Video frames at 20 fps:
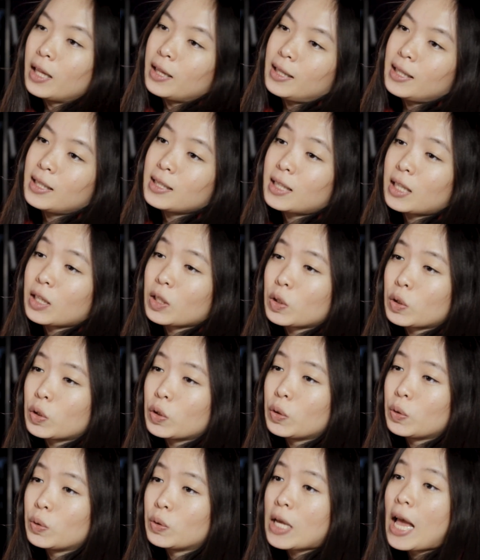These
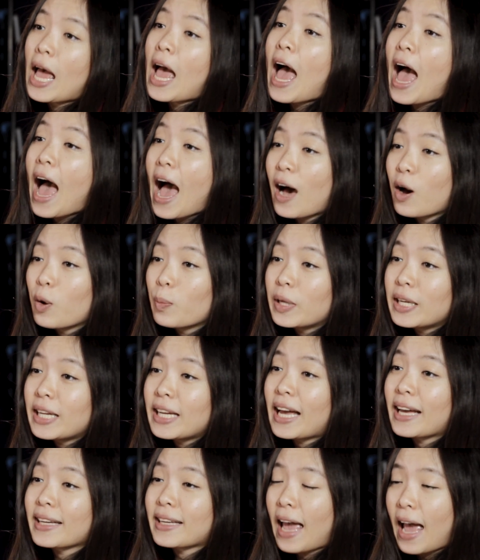include how many
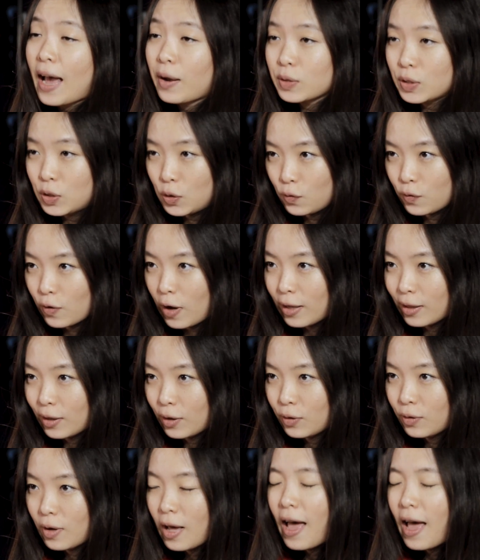accounts you follow,